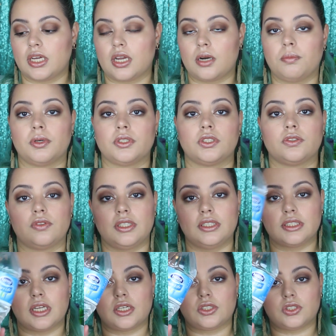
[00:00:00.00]
I got a bunch of
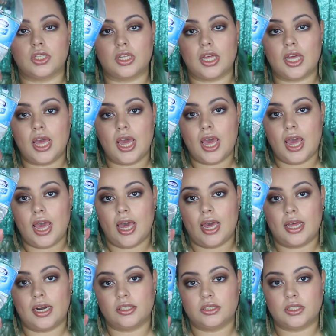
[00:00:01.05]
these actually,
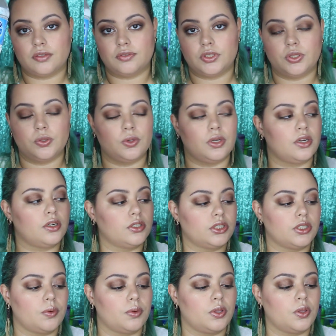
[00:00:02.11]
and I just have two here to
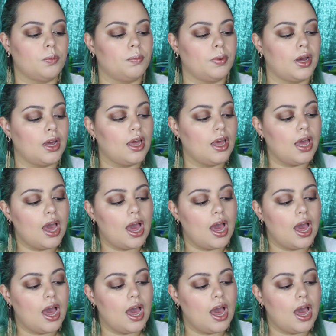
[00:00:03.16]
share with you, but